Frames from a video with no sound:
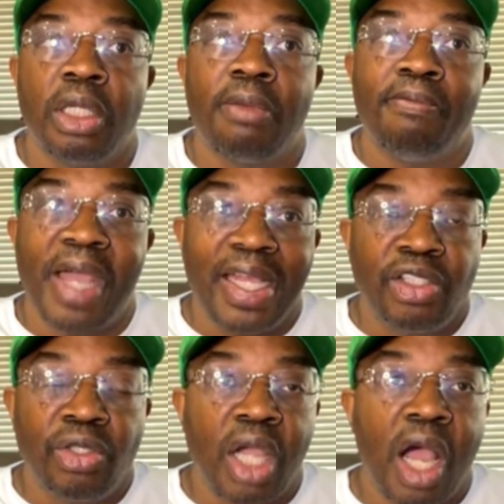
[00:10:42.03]

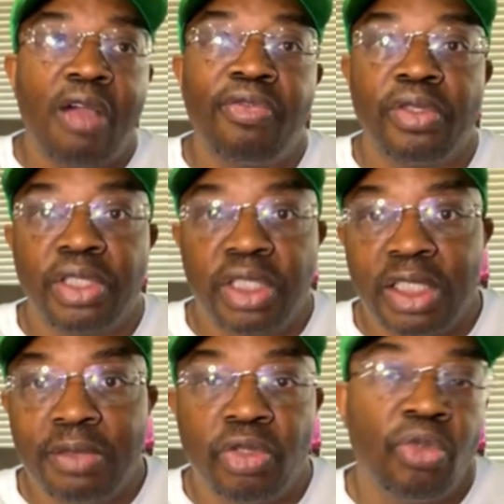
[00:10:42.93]
major conference
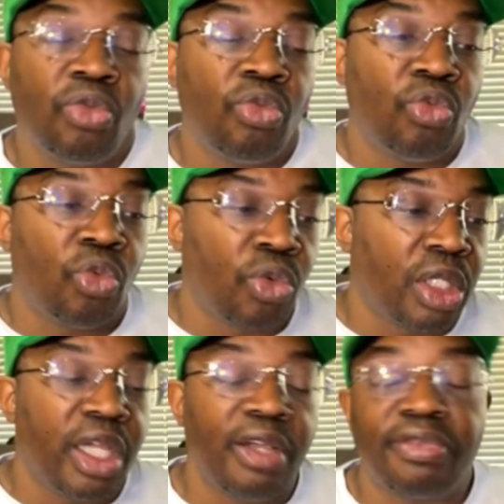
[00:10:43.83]
teams who
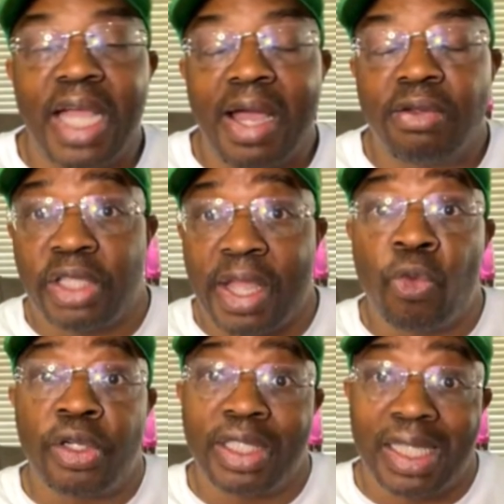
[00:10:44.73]
were left out,
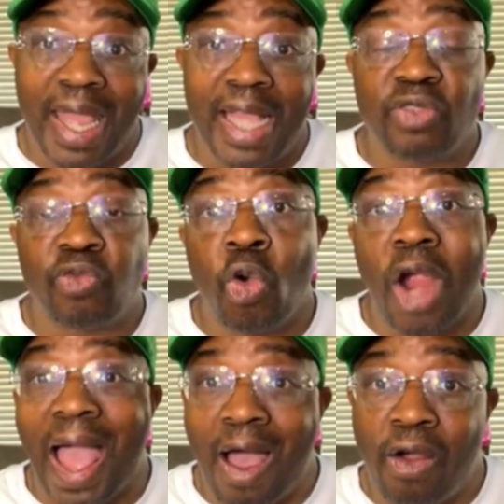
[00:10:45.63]
that were in the last
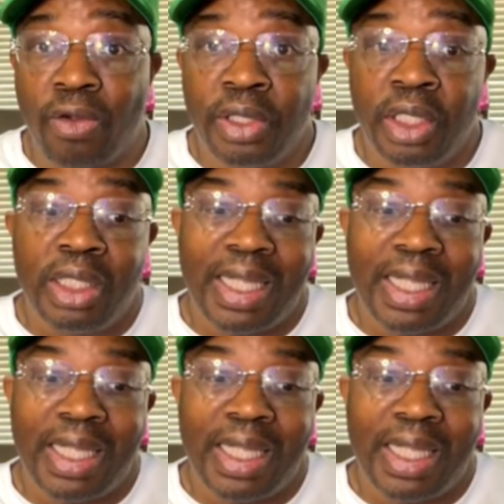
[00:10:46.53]
four out,